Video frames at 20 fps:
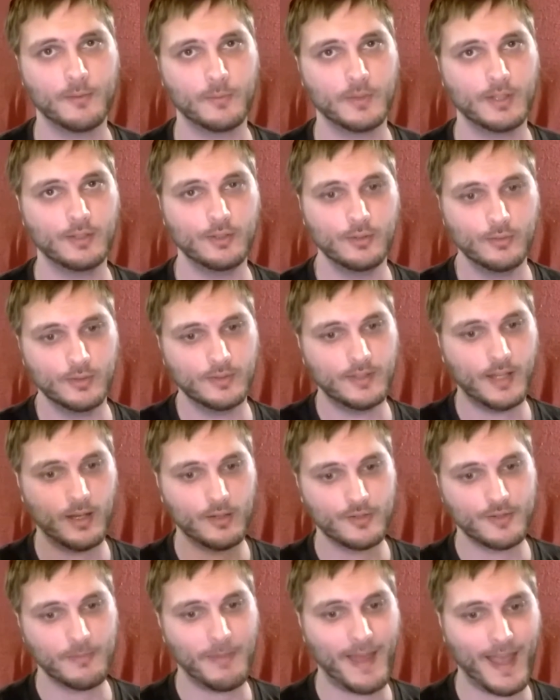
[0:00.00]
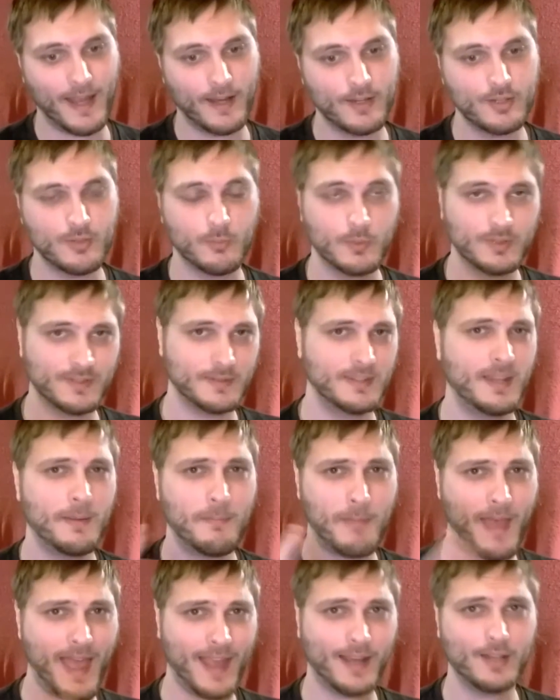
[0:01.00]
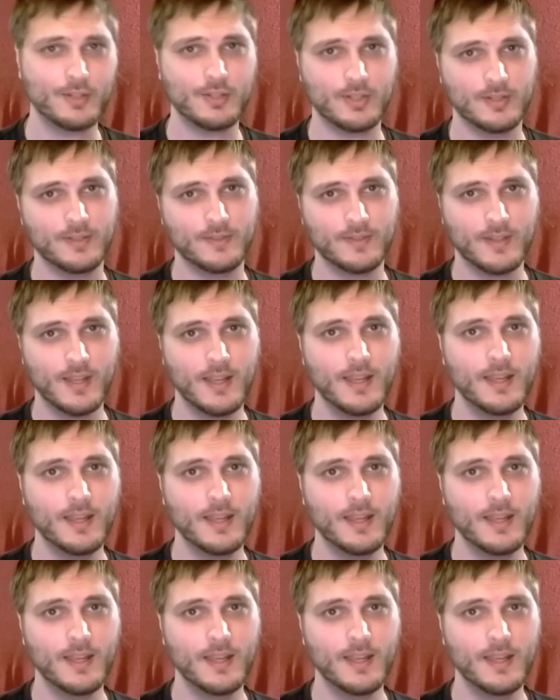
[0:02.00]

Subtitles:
When they do, it tears the package. And once the package is